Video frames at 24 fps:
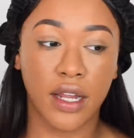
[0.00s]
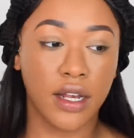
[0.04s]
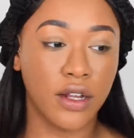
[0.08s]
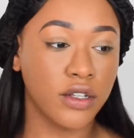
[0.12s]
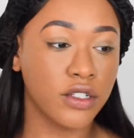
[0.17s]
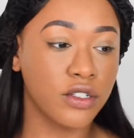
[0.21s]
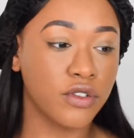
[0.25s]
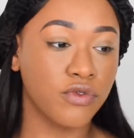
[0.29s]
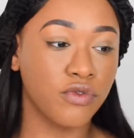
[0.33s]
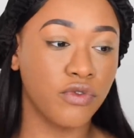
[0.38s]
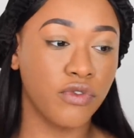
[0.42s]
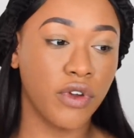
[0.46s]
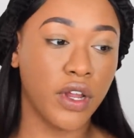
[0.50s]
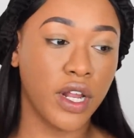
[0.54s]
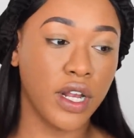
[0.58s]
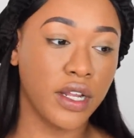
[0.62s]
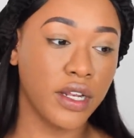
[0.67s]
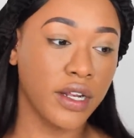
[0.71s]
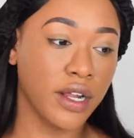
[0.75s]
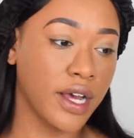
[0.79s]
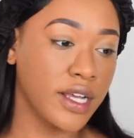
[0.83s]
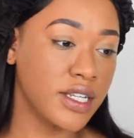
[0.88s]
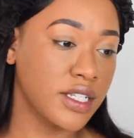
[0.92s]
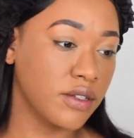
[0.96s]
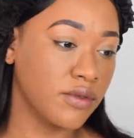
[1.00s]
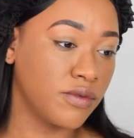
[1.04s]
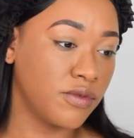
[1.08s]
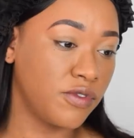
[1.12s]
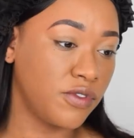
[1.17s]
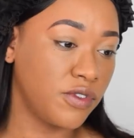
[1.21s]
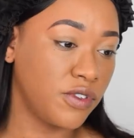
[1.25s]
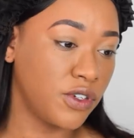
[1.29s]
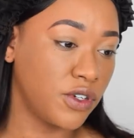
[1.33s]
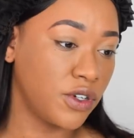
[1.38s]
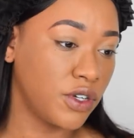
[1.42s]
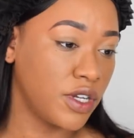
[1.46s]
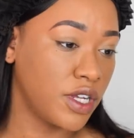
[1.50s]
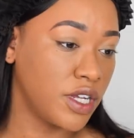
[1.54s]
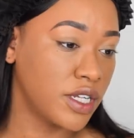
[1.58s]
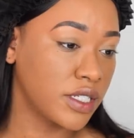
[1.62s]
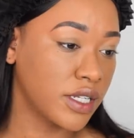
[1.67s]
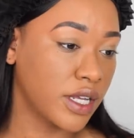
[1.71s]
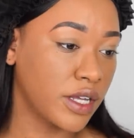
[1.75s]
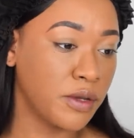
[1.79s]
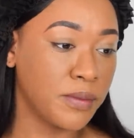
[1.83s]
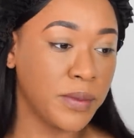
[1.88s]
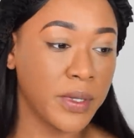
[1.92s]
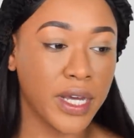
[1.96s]
It looks really nice and
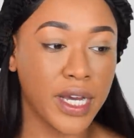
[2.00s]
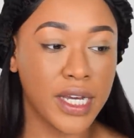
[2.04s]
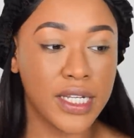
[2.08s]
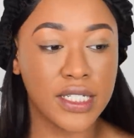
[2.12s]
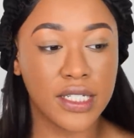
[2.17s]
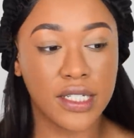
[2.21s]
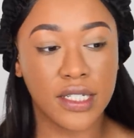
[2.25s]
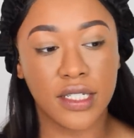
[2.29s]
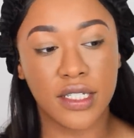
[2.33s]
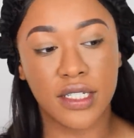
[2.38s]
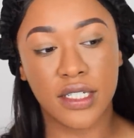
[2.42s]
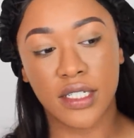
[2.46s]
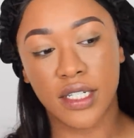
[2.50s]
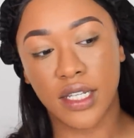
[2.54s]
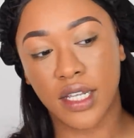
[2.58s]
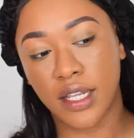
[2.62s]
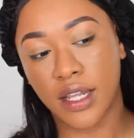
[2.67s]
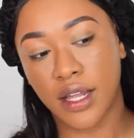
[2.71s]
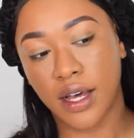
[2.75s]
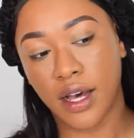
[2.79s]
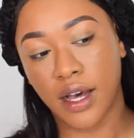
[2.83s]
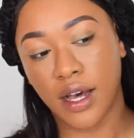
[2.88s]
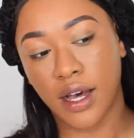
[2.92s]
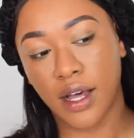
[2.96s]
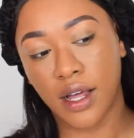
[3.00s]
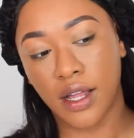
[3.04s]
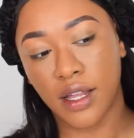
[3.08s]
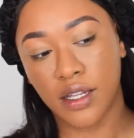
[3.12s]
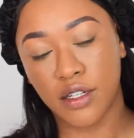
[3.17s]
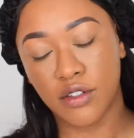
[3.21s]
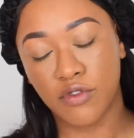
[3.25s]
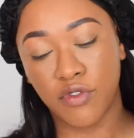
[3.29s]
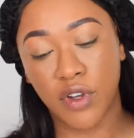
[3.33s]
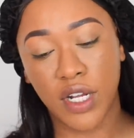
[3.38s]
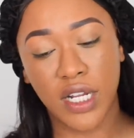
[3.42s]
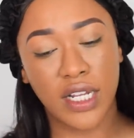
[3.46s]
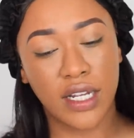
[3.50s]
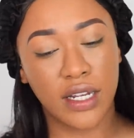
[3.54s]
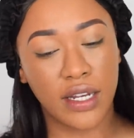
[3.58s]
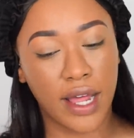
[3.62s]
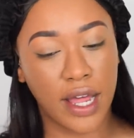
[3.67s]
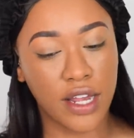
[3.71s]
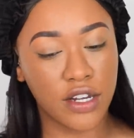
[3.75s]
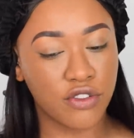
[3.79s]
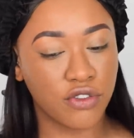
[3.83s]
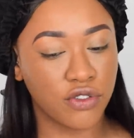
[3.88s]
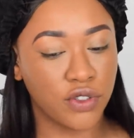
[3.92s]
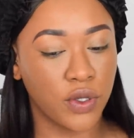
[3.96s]
flawless. I hope you guys can see that. It's really
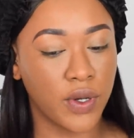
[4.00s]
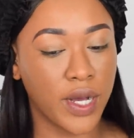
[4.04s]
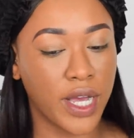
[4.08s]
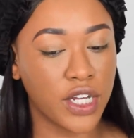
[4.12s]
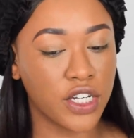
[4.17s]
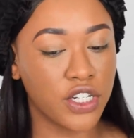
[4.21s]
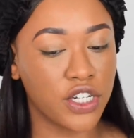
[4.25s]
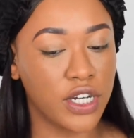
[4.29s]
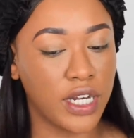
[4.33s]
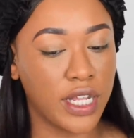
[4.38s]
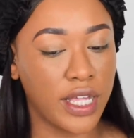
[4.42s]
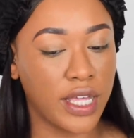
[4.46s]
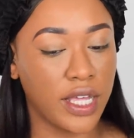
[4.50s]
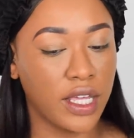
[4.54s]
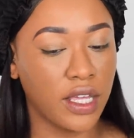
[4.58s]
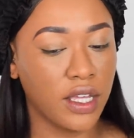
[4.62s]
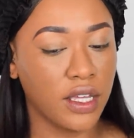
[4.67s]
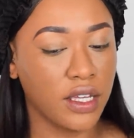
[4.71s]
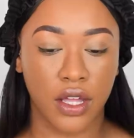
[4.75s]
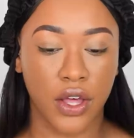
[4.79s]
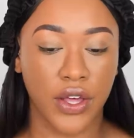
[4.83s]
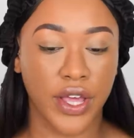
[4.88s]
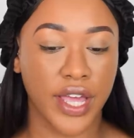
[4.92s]
natural actually.